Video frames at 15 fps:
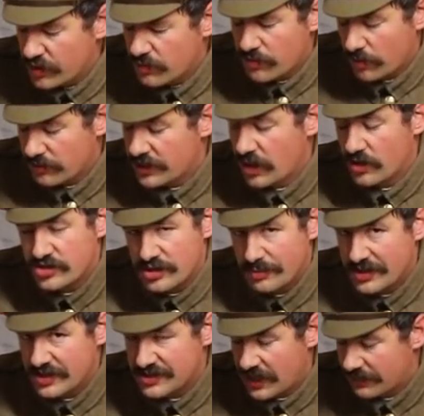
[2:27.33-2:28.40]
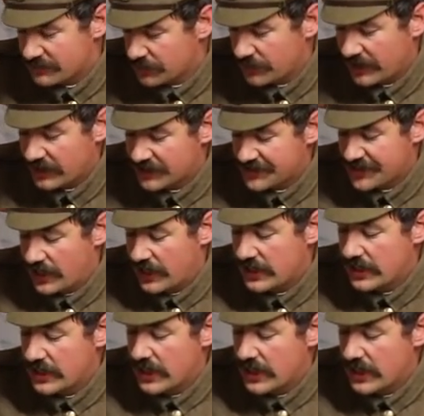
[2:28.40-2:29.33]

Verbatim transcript: you'll probably know some of these names that we're going to say.